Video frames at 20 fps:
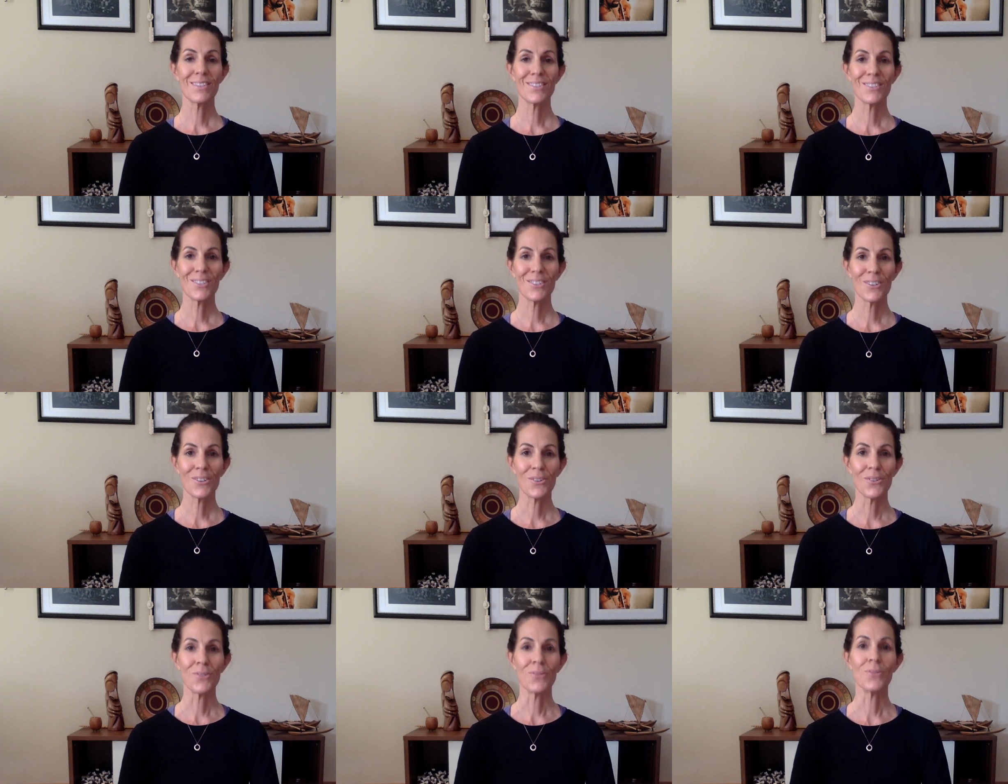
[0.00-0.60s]

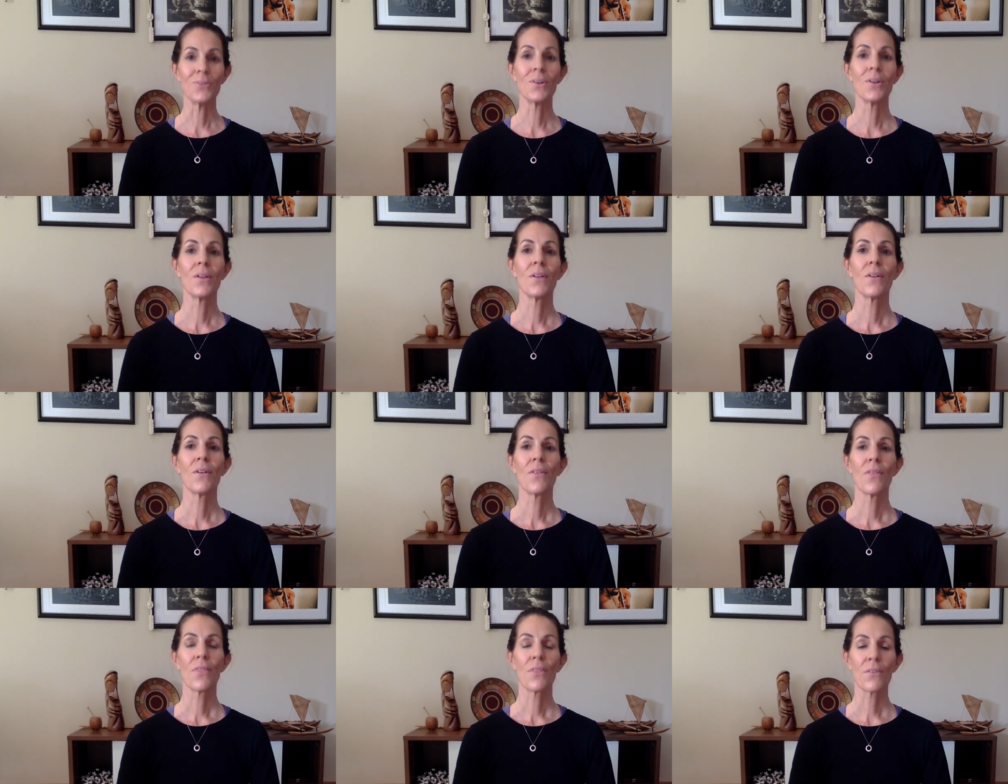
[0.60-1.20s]
2,
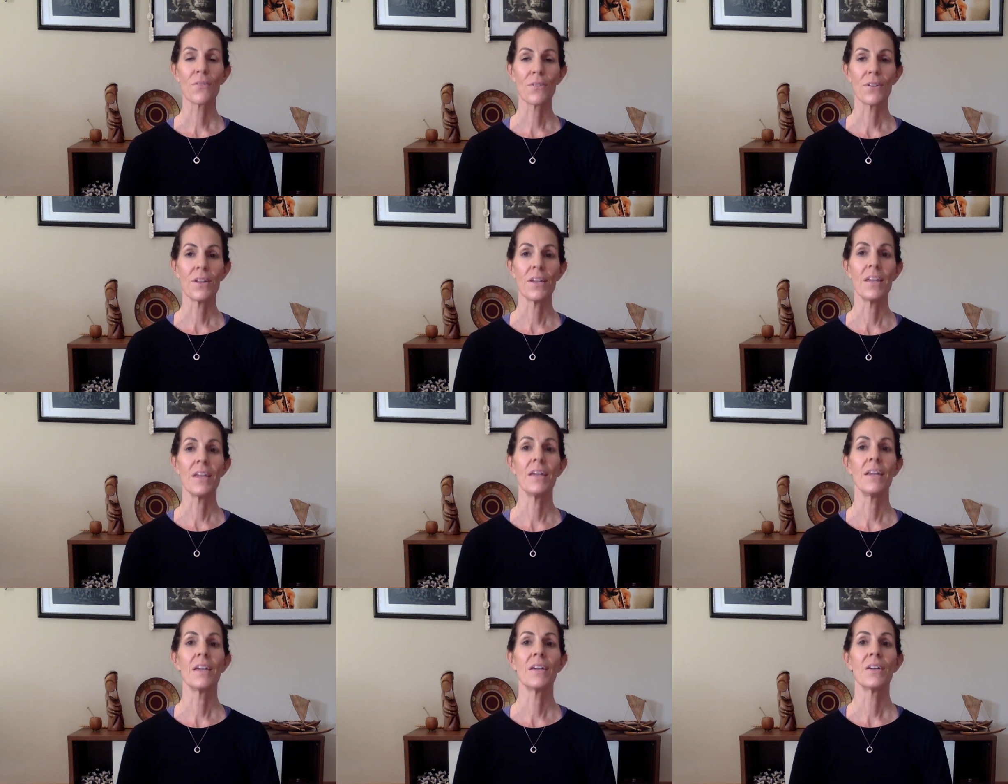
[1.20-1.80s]

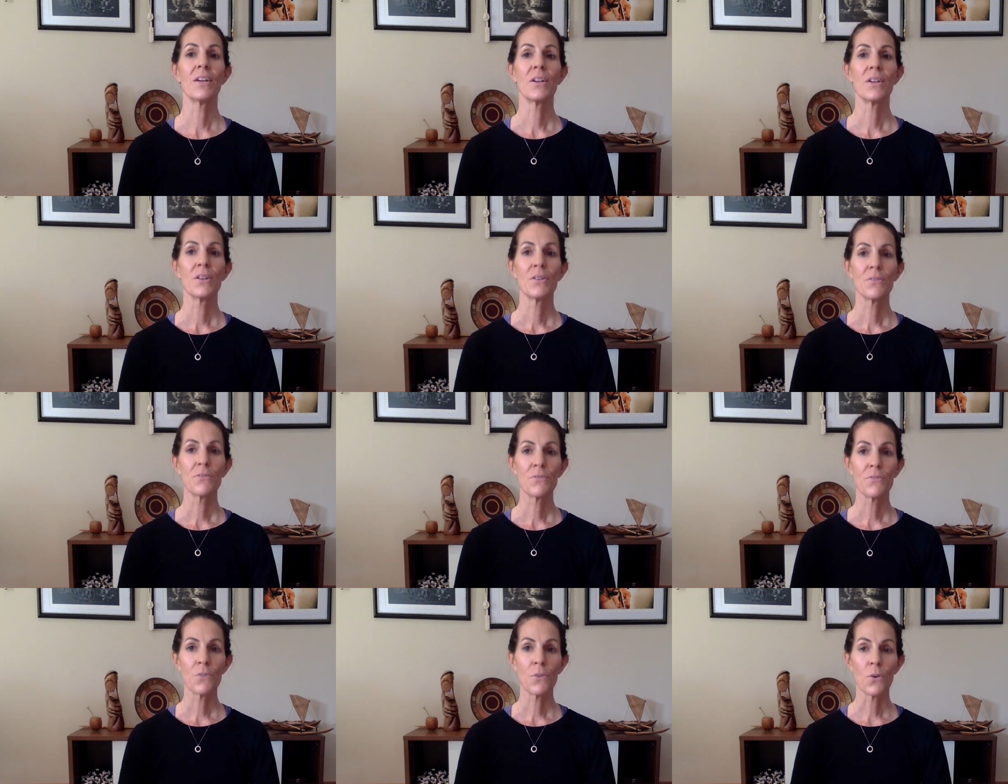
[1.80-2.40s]
3,
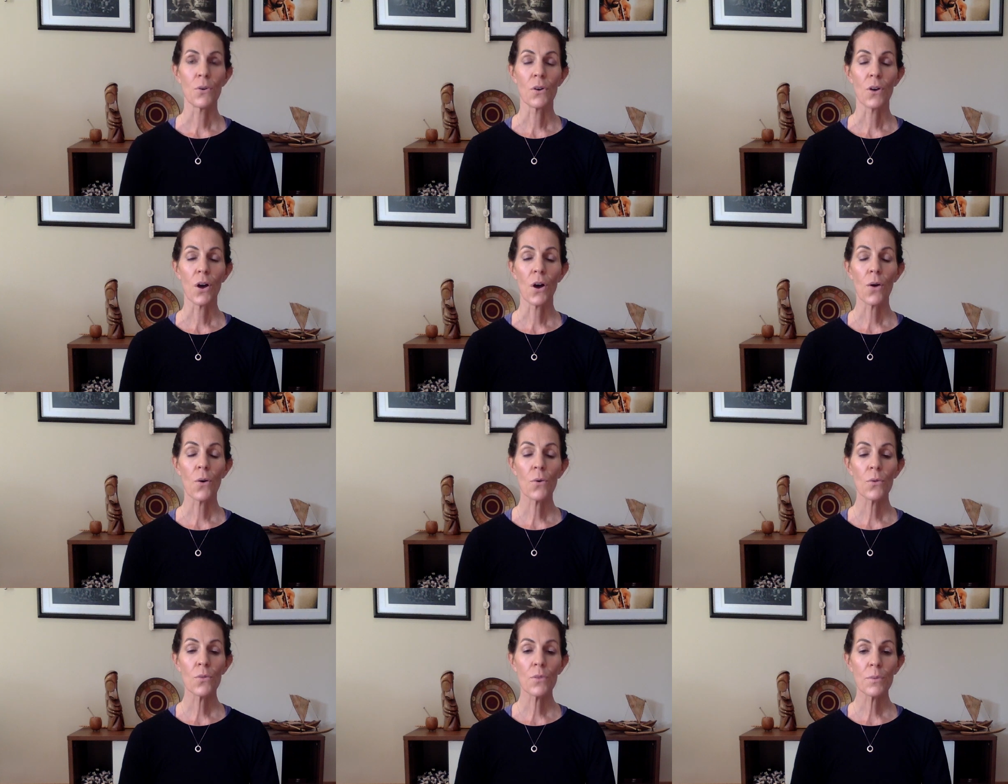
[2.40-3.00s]
4.
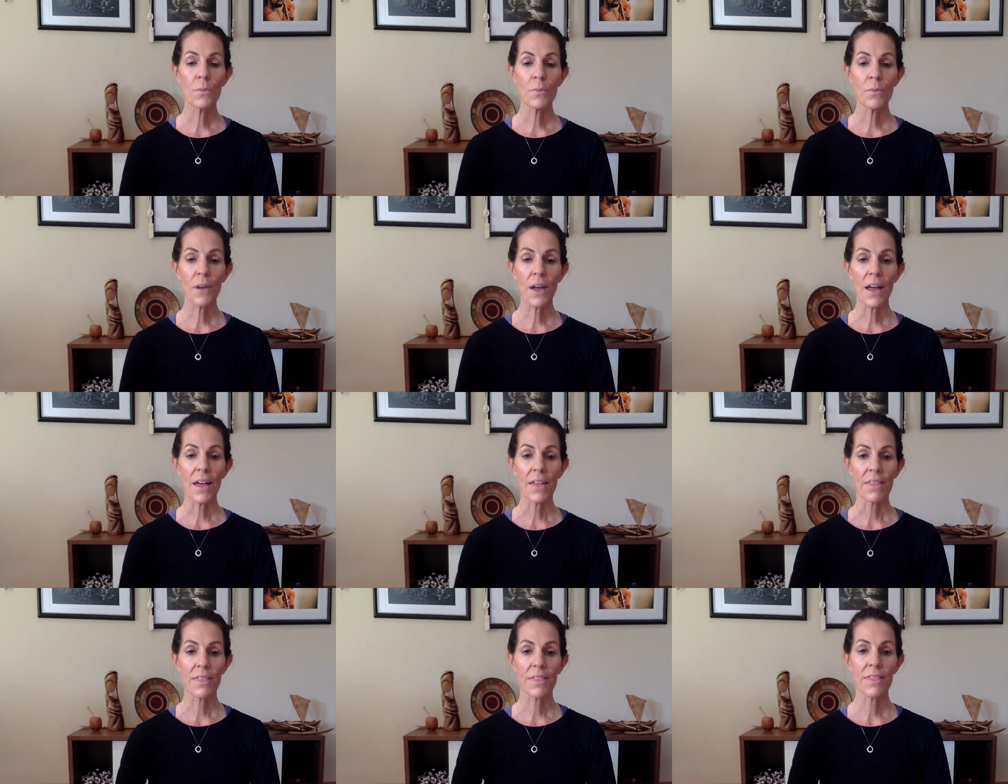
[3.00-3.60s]
Hold the
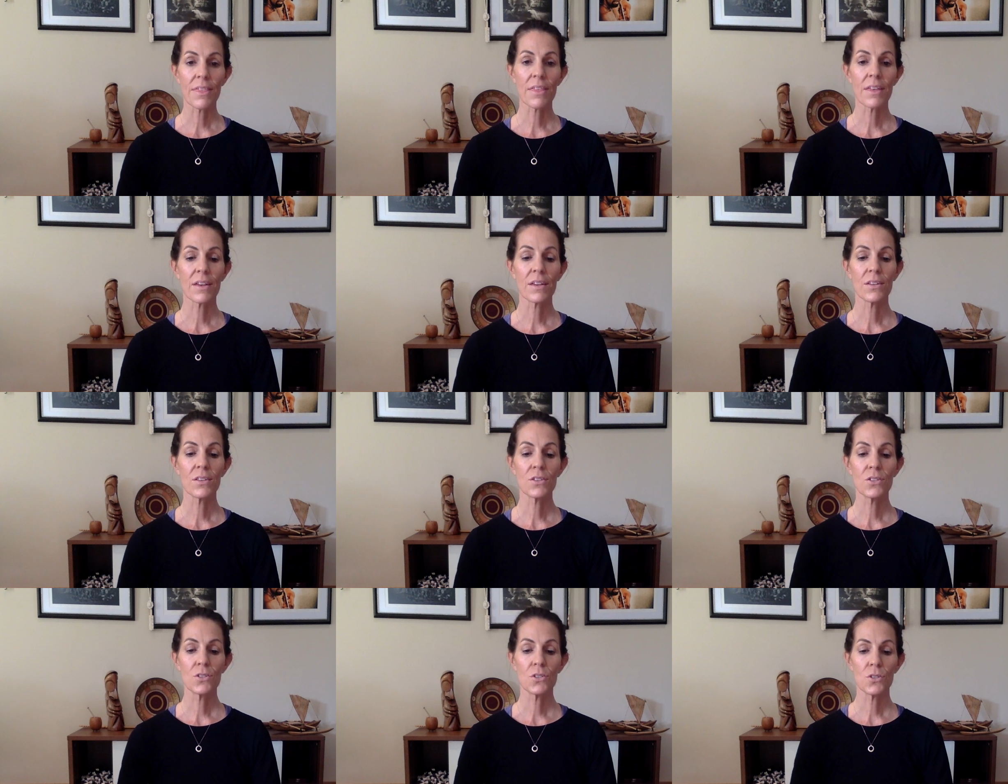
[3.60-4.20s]
breath.
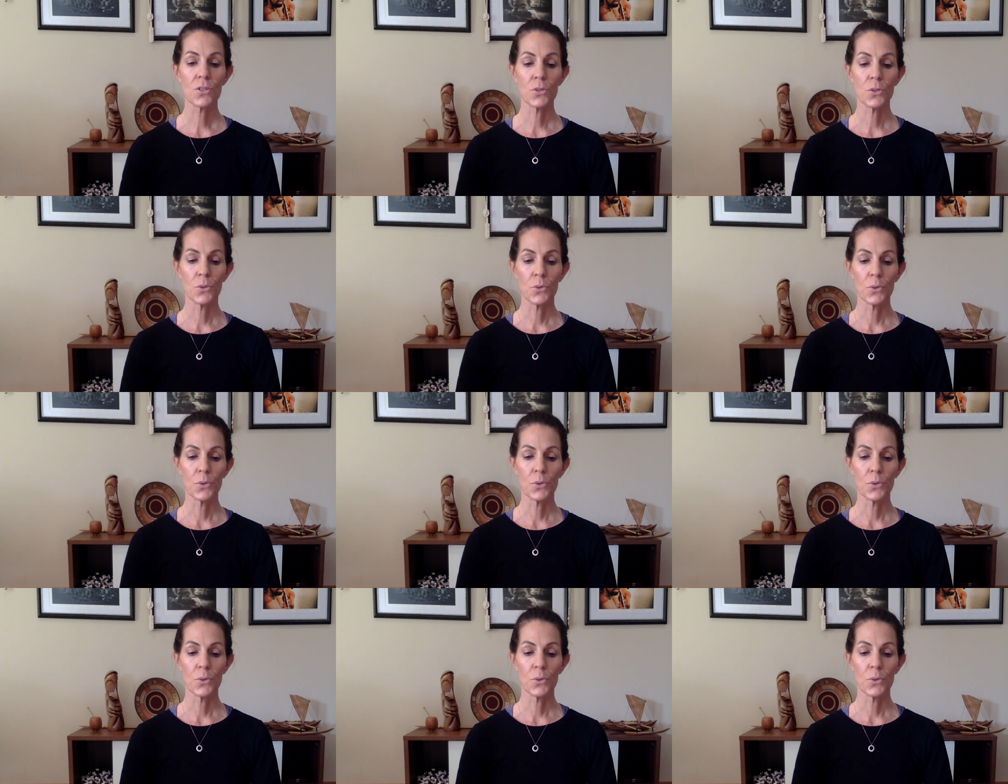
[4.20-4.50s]
2,